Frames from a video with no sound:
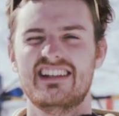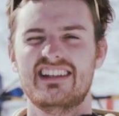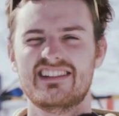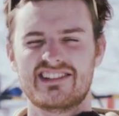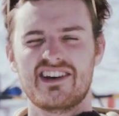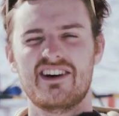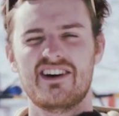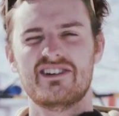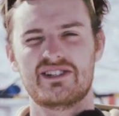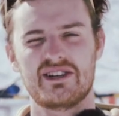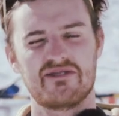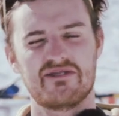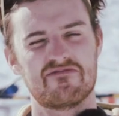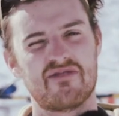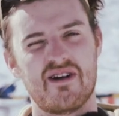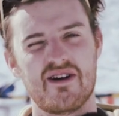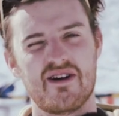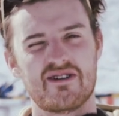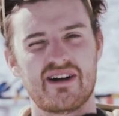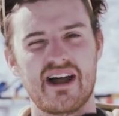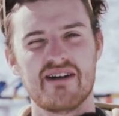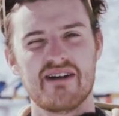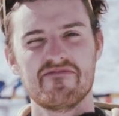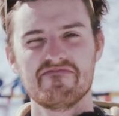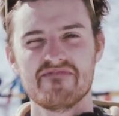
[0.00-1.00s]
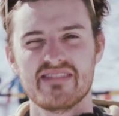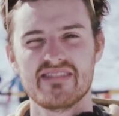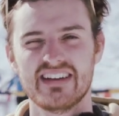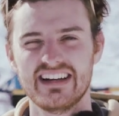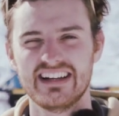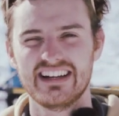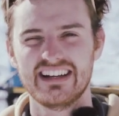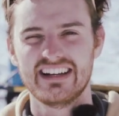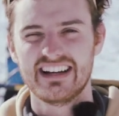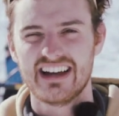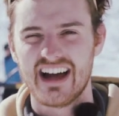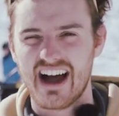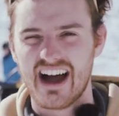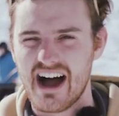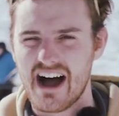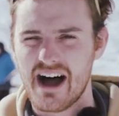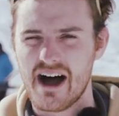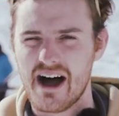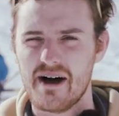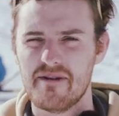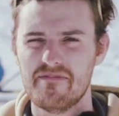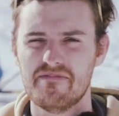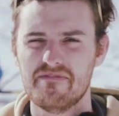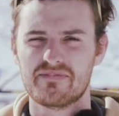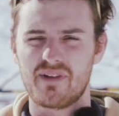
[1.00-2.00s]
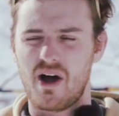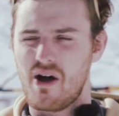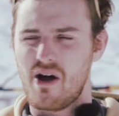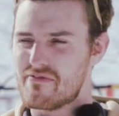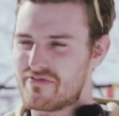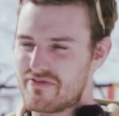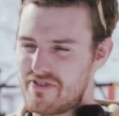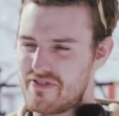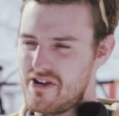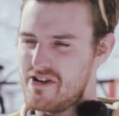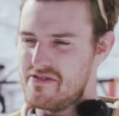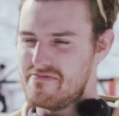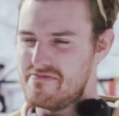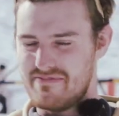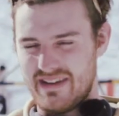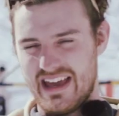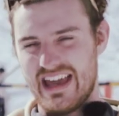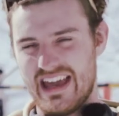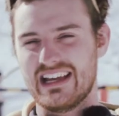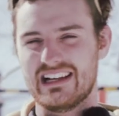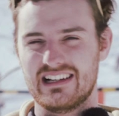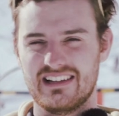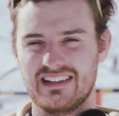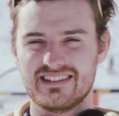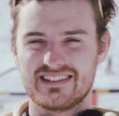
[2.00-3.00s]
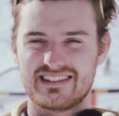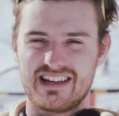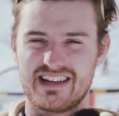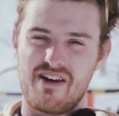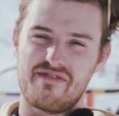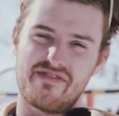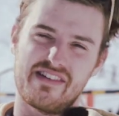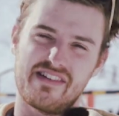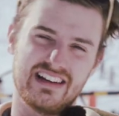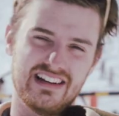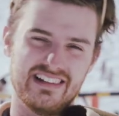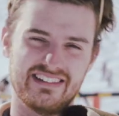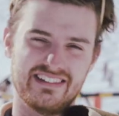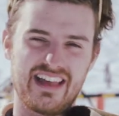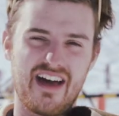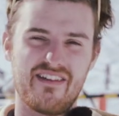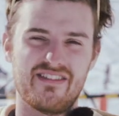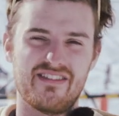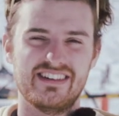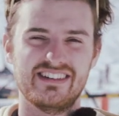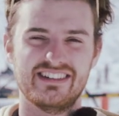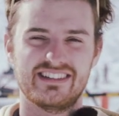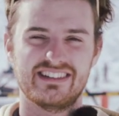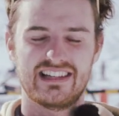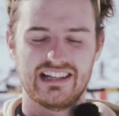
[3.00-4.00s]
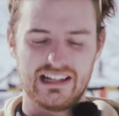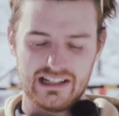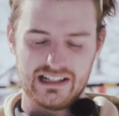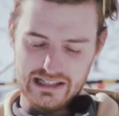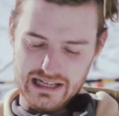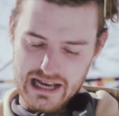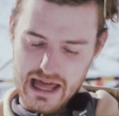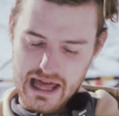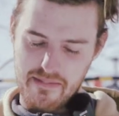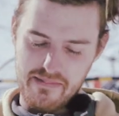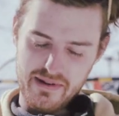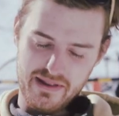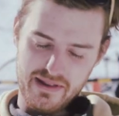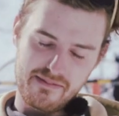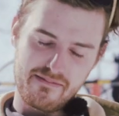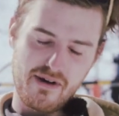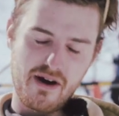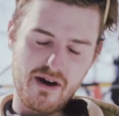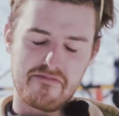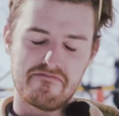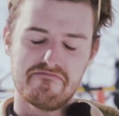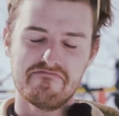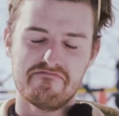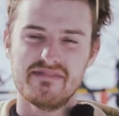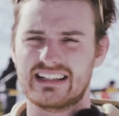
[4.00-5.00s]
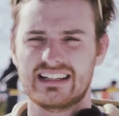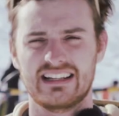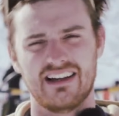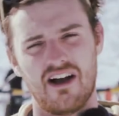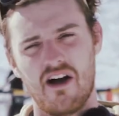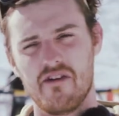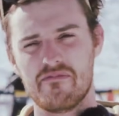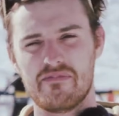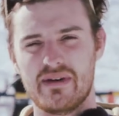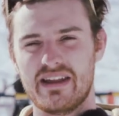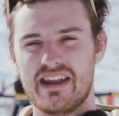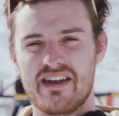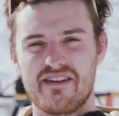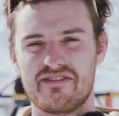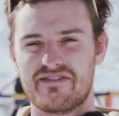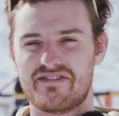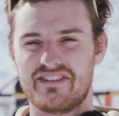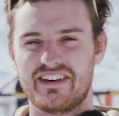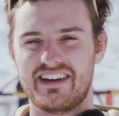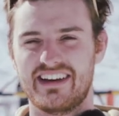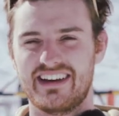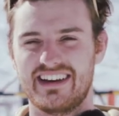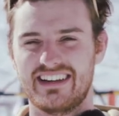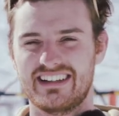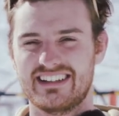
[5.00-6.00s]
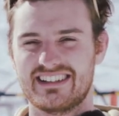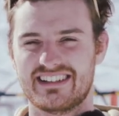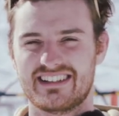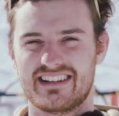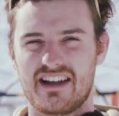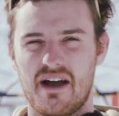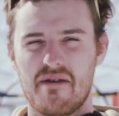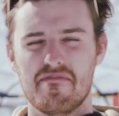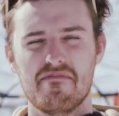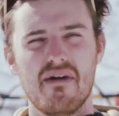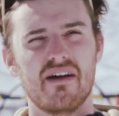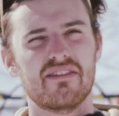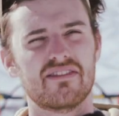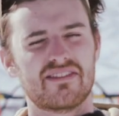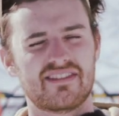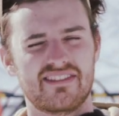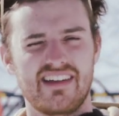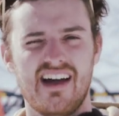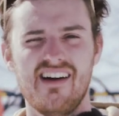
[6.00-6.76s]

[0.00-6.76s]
internship program. I'm from England, South England, Devon, little lip at the bottom. I've been here for a month